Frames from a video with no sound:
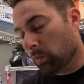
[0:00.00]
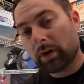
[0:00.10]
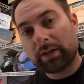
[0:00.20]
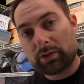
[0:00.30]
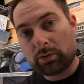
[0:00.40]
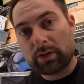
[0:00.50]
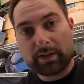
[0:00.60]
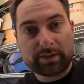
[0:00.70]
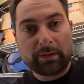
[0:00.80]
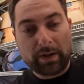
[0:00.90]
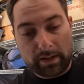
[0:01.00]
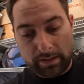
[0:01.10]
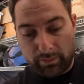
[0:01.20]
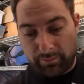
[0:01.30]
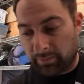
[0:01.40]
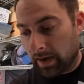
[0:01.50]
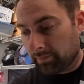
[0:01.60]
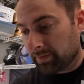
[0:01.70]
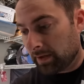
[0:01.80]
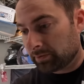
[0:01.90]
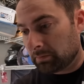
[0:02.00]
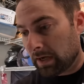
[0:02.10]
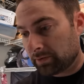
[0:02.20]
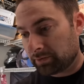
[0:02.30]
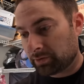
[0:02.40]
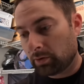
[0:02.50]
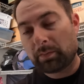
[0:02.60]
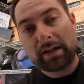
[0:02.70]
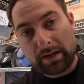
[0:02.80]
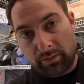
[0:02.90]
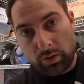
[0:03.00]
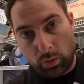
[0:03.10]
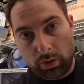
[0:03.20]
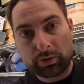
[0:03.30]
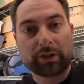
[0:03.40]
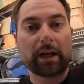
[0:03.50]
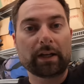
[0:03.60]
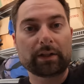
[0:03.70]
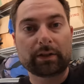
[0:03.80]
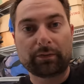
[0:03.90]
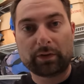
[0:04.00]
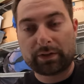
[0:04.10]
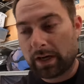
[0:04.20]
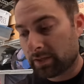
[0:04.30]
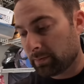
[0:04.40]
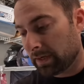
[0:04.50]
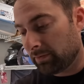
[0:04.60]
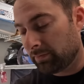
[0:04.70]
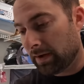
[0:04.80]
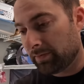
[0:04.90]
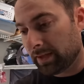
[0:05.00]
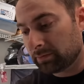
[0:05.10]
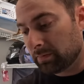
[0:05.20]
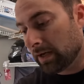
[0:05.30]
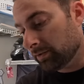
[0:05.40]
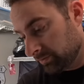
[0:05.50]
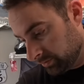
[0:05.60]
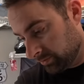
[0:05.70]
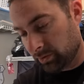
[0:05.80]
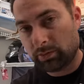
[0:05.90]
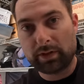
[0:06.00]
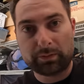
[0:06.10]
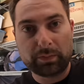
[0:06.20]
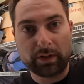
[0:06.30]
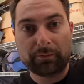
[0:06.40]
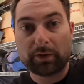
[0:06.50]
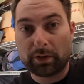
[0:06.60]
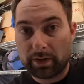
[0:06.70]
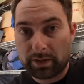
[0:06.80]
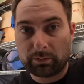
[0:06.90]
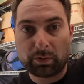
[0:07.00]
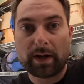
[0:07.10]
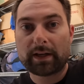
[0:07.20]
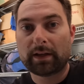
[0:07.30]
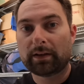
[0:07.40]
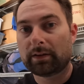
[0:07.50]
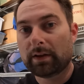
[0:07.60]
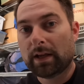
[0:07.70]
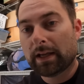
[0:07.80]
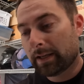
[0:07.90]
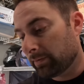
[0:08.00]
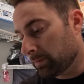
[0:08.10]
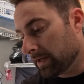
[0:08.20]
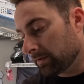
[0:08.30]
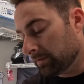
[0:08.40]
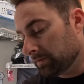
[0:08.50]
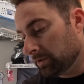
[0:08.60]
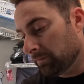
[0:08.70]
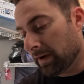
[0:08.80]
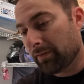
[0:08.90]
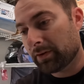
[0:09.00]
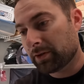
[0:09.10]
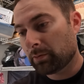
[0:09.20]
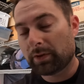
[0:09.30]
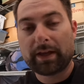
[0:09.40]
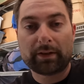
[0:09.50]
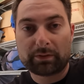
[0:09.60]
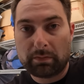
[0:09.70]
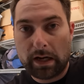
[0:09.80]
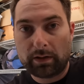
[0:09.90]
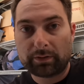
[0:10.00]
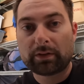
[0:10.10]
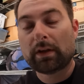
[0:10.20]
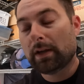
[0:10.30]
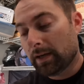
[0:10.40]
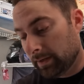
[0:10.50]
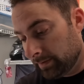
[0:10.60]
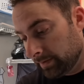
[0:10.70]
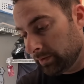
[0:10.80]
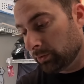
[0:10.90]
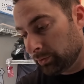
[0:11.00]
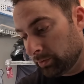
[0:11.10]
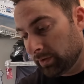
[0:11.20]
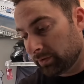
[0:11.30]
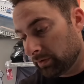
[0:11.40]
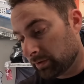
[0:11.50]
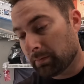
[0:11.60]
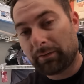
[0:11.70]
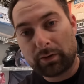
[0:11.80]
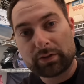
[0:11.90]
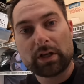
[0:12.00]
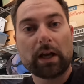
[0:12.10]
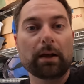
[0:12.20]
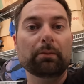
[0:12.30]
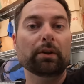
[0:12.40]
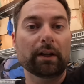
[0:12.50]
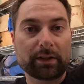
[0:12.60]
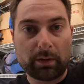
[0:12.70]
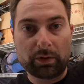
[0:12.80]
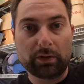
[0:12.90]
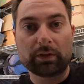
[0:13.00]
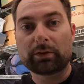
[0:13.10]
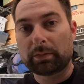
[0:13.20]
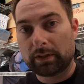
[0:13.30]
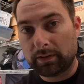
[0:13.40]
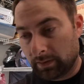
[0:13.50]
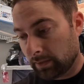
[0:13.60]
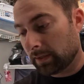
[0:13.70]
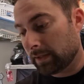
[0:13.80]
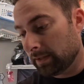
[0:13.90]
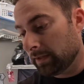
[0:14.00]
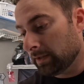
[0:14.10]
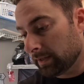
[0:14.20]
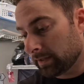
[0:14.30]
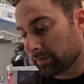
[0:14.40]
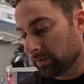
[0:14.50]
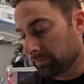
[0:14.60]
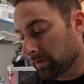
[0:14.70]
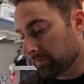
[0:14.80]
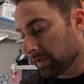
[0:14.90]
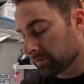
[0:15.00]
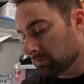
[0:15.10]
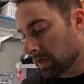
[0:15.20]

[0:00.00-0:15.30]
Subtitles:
you want to do this about every 5,000 miles or so, about every oil change. If you're changing about every 5,000 miles, just do this. But for your initial break-in, give it about, you know, 500 to 1,000 miles, and then you'll do this. So this is my first time. The next time we do this will be, again, like I said, 5,000